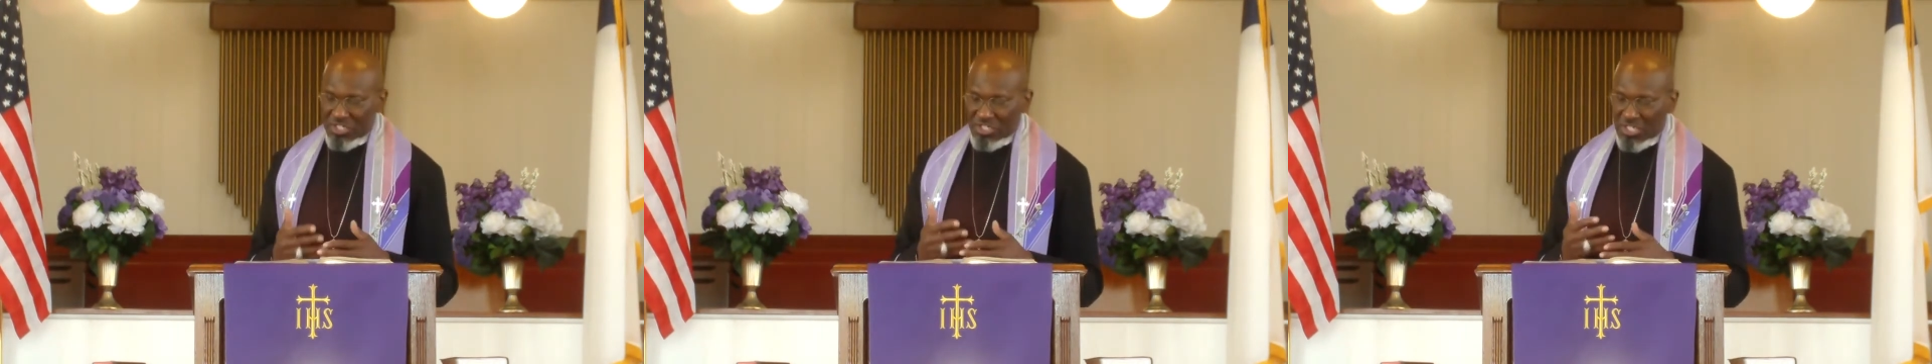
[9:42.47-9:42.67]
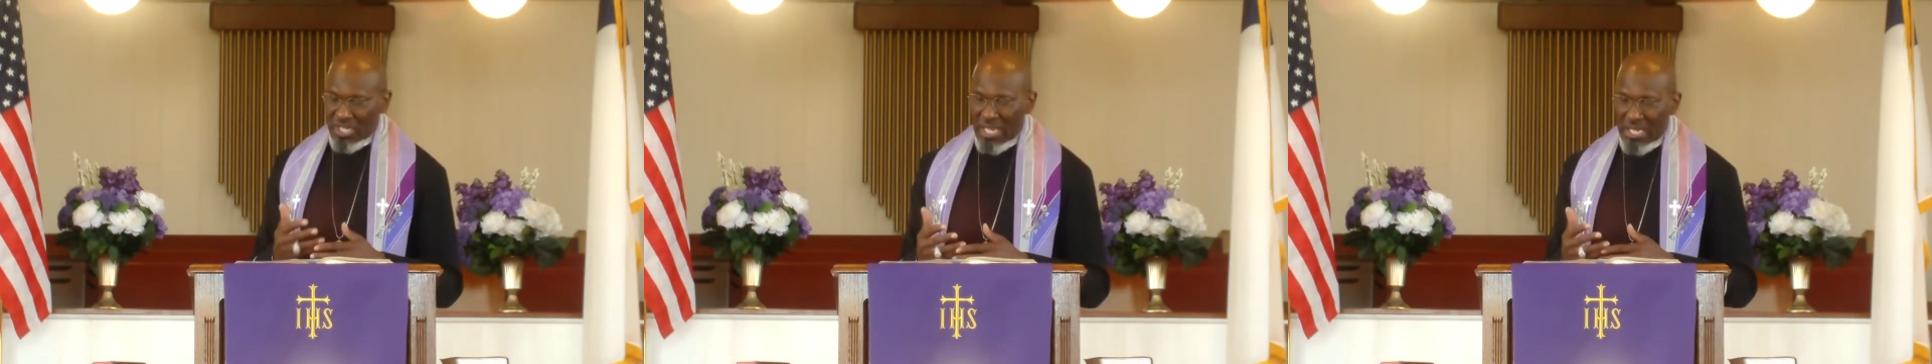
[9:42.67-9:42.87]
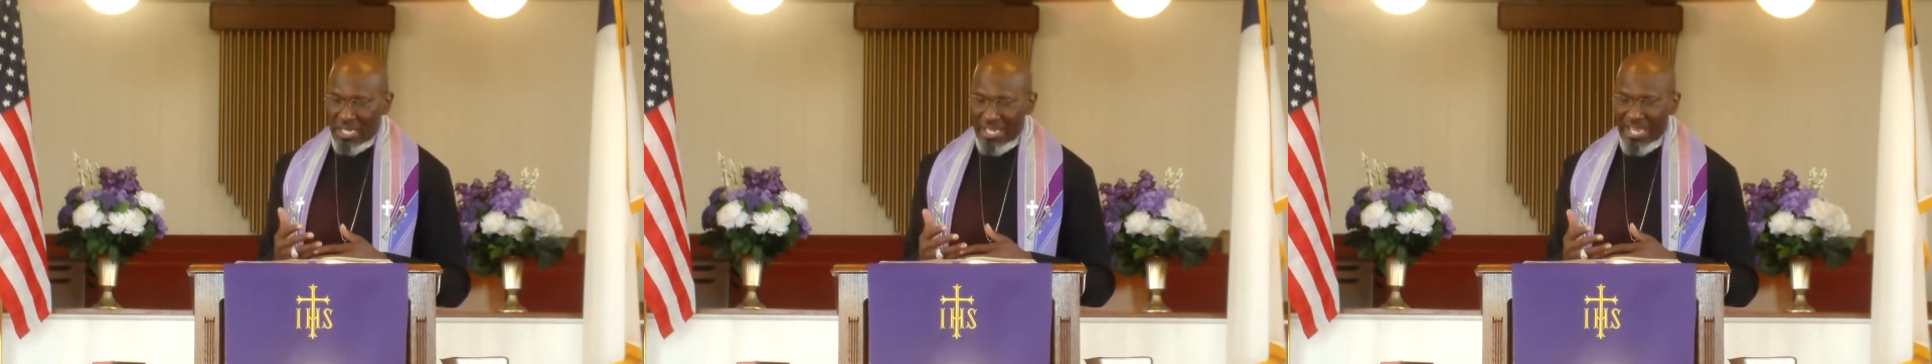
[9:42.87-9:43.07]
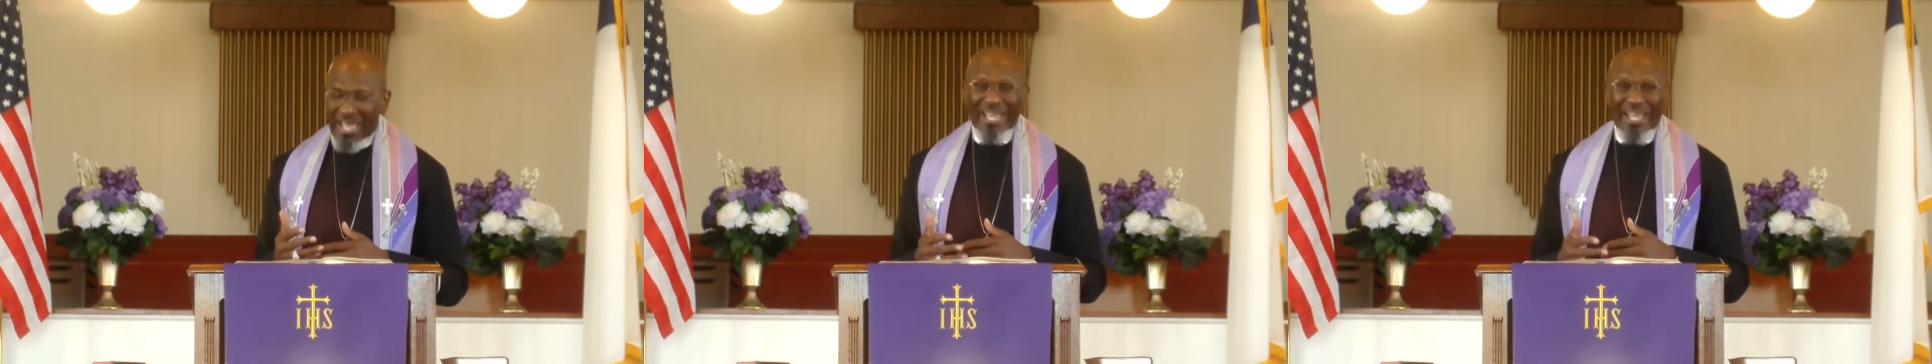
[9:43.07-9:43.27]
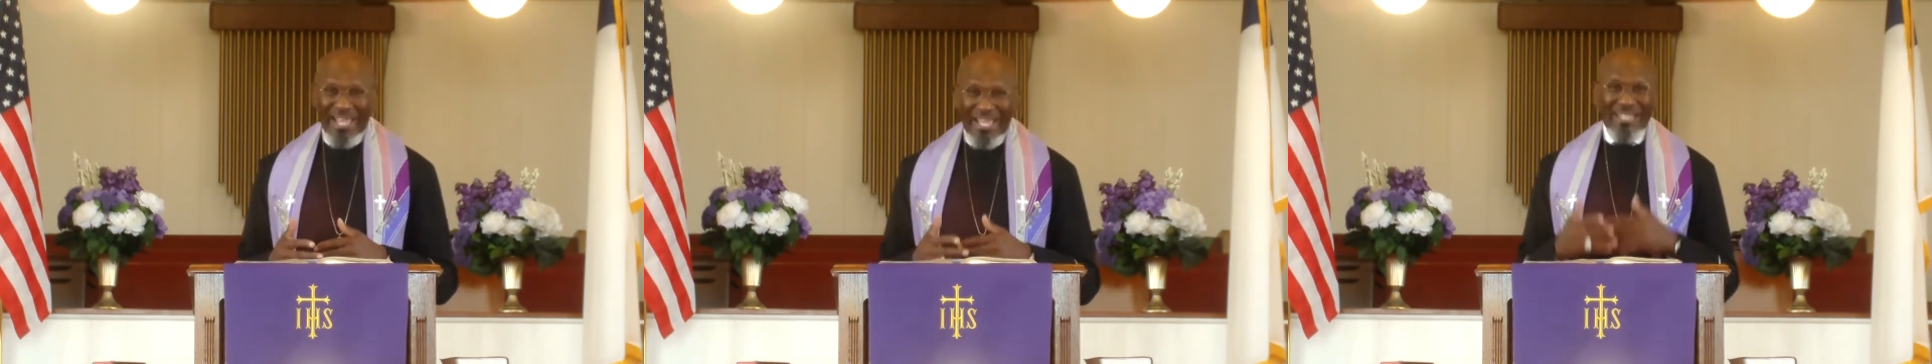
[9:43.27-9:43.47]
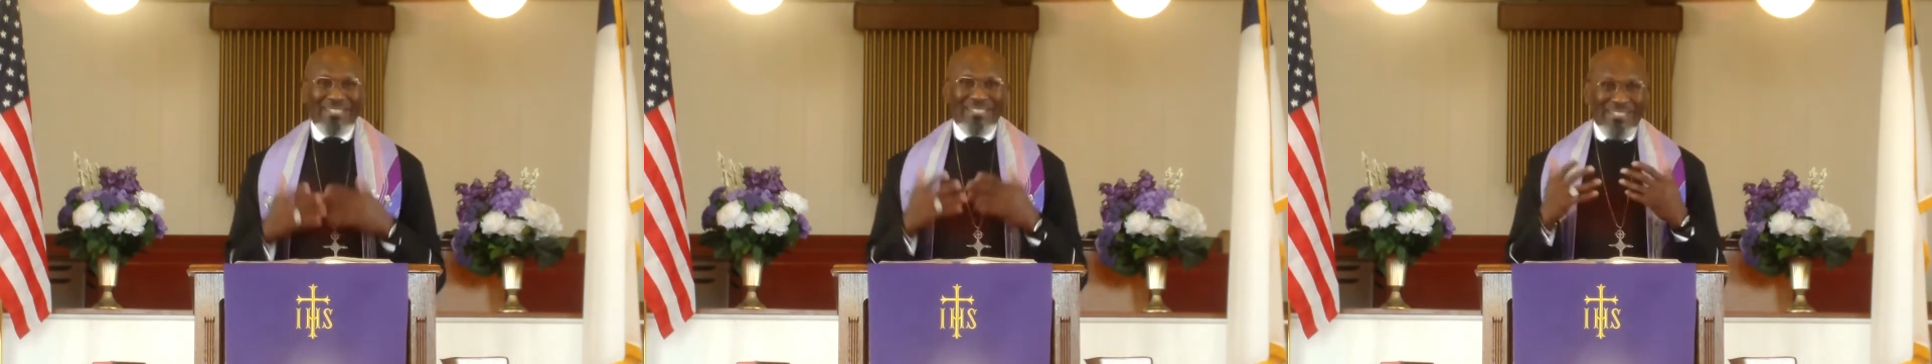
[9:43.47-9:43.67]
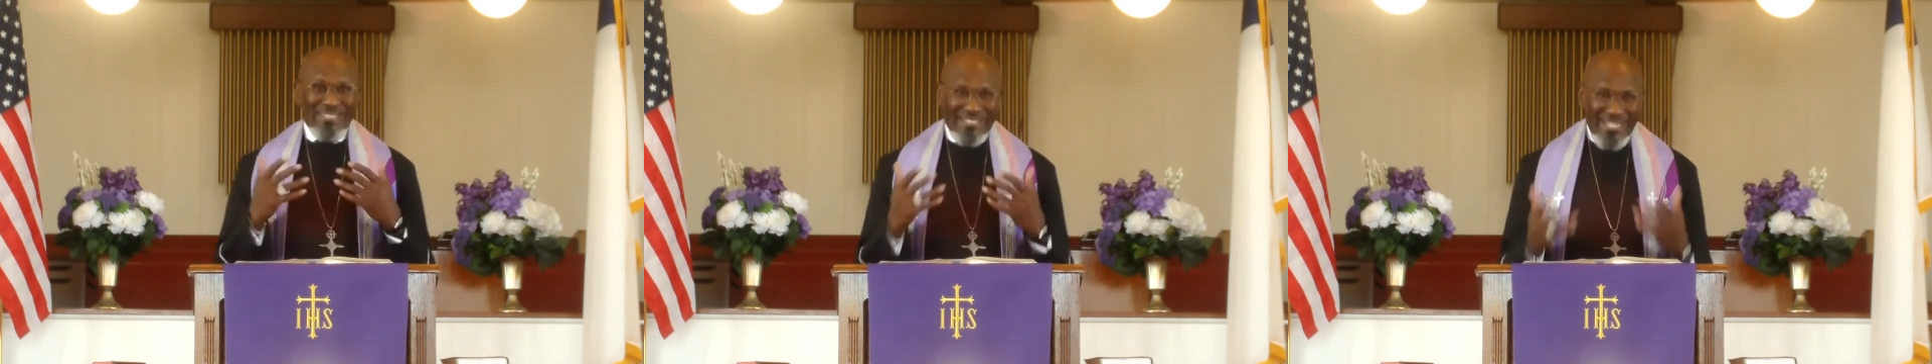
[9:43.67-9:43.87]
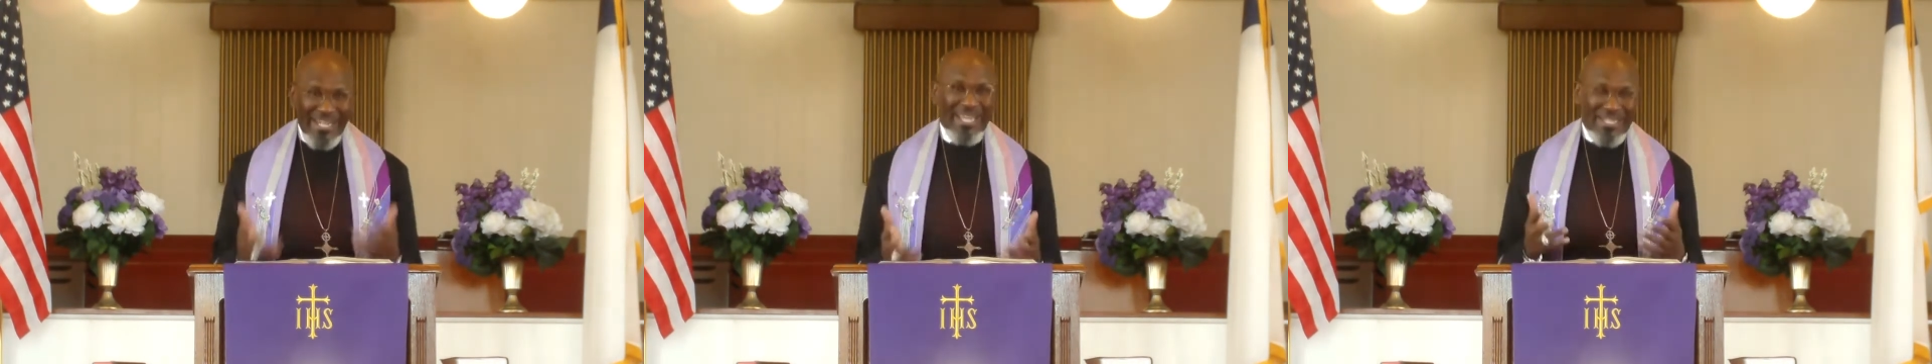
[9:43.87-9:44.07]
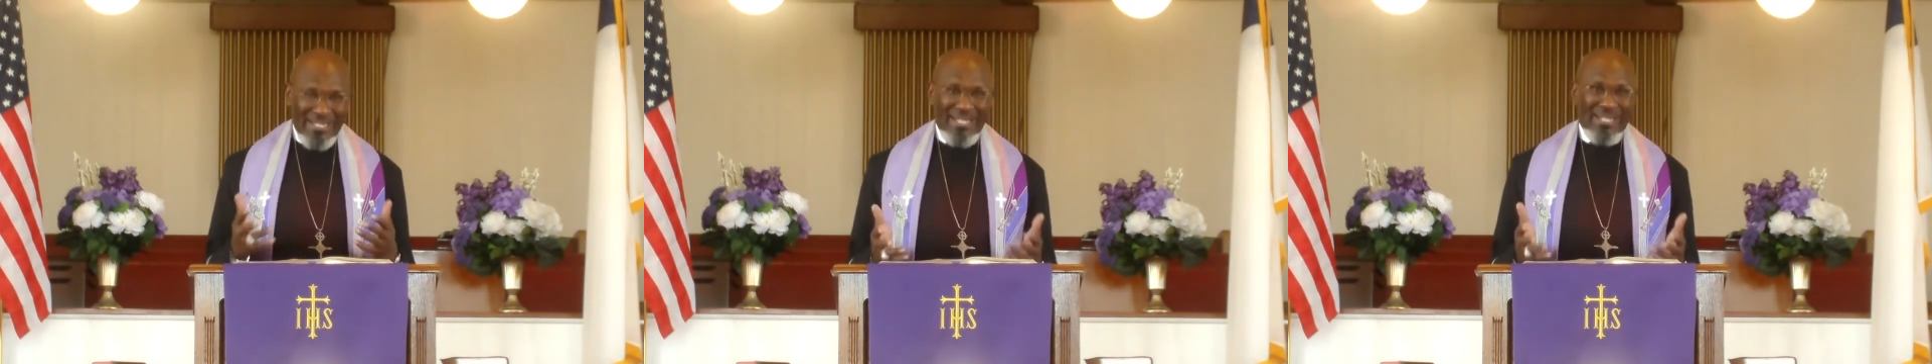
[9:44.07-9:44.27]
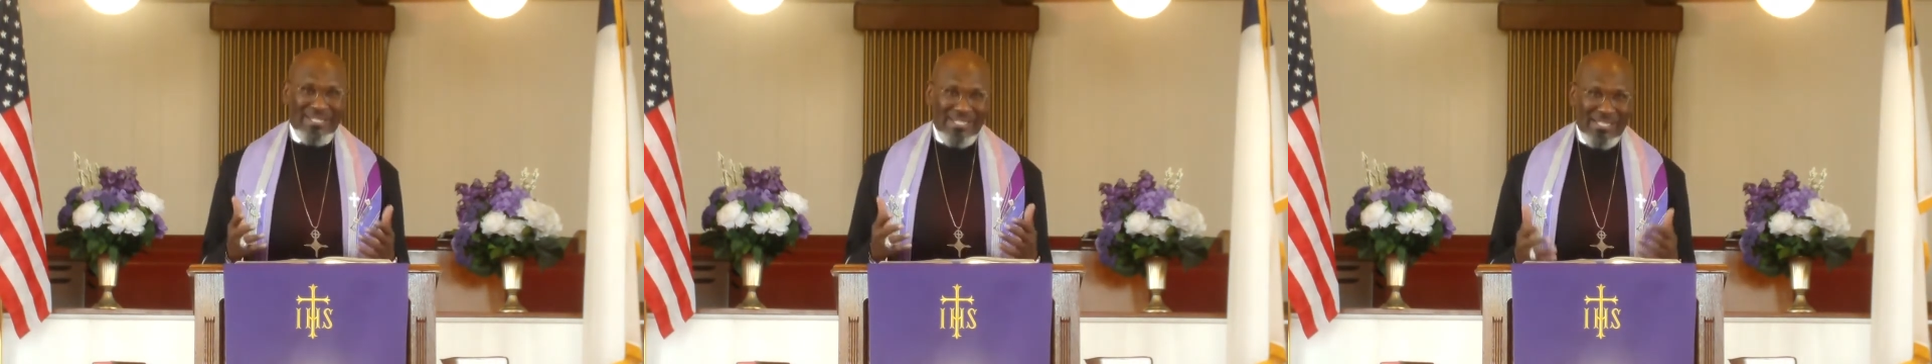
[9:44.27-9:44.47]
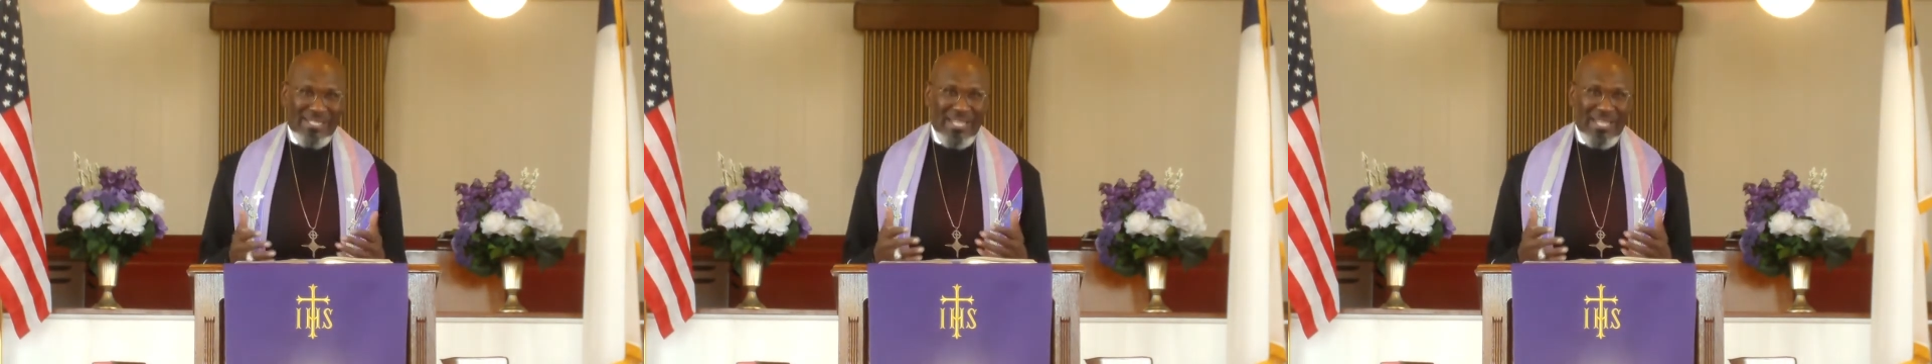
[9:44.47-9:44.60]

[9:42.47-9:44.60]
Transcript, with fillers: say indignant.